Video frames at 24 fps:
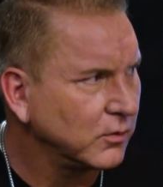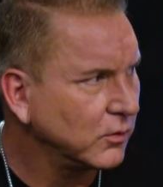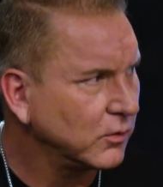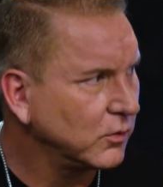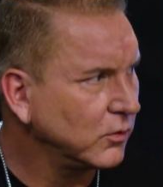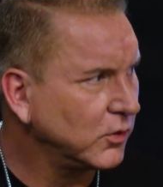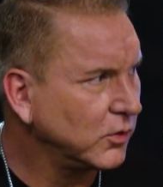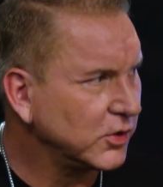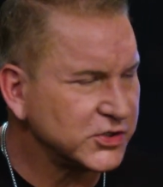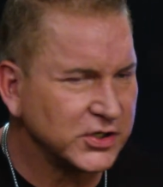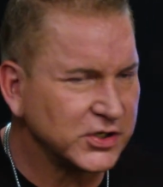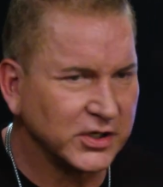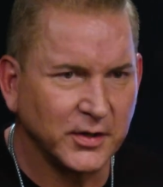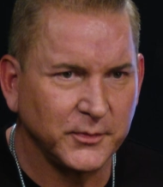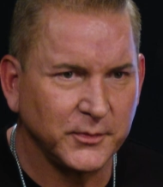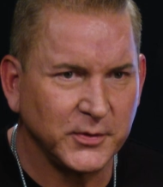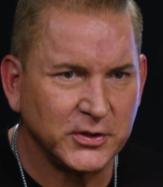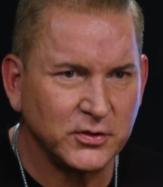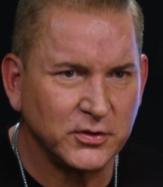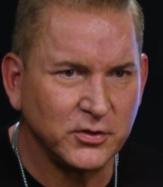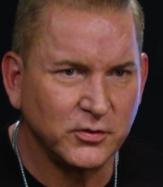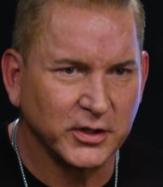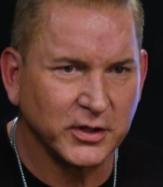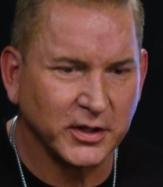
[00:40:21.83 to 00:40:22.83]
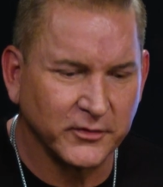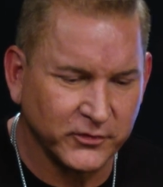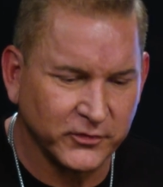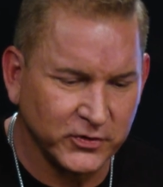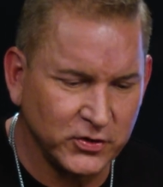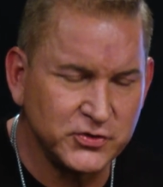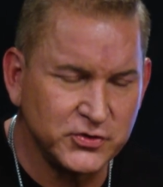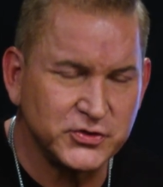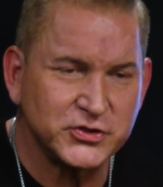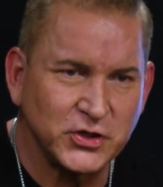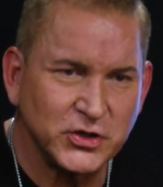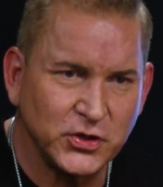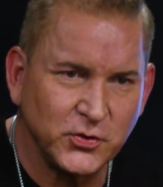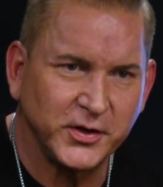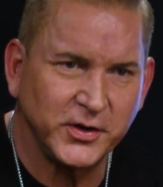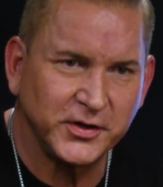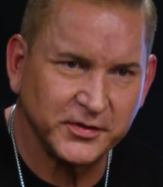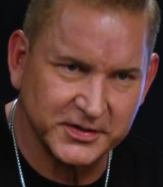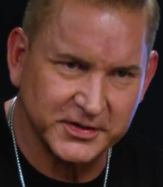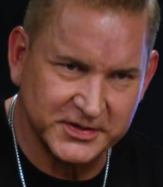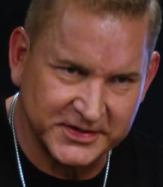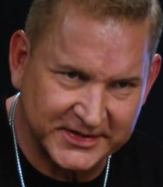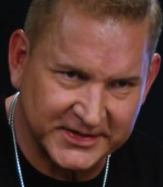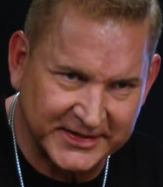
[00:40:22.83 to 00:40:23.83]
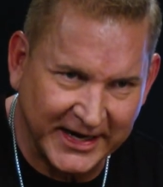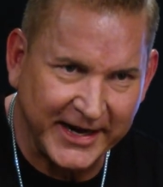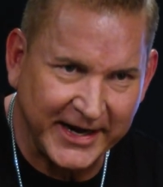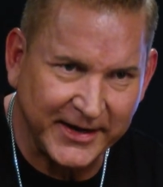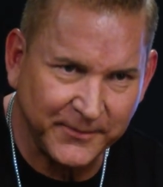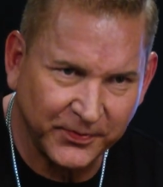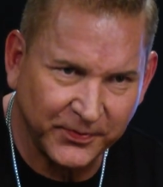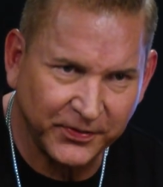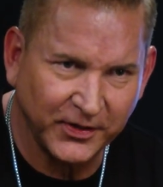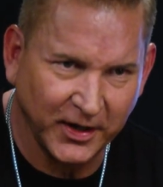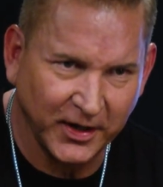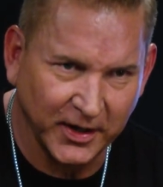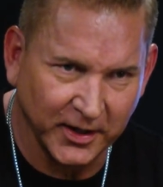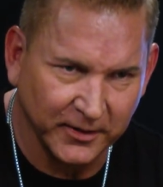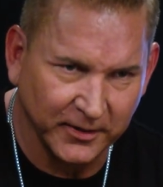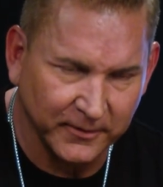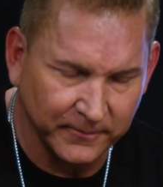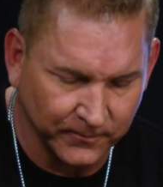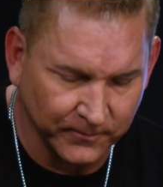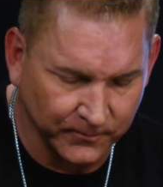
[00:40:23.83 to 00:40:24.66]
what should I be doing? If you're doing the same thing